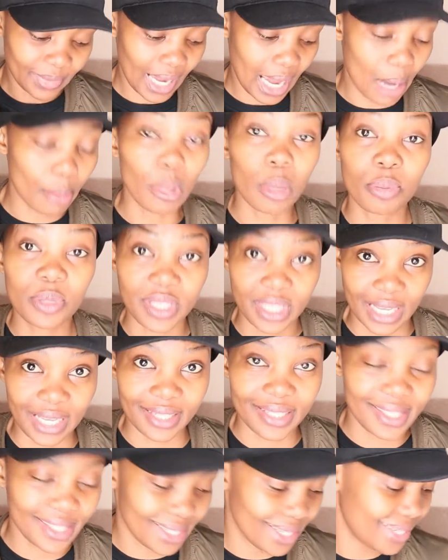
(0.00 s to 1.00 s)
i'm
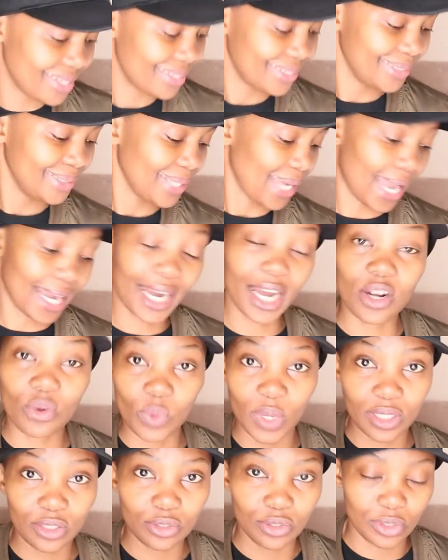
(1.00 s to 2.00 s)
obsessed i can't
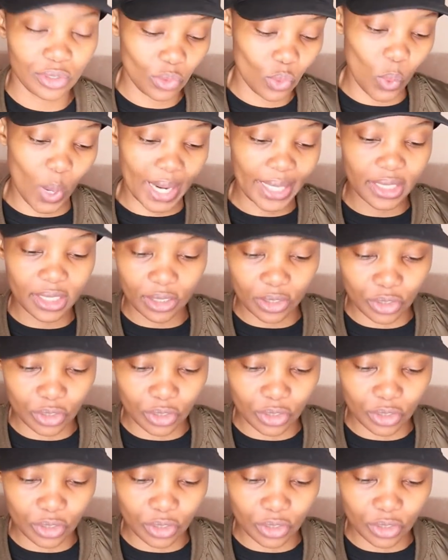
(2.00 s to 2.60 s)
wait wait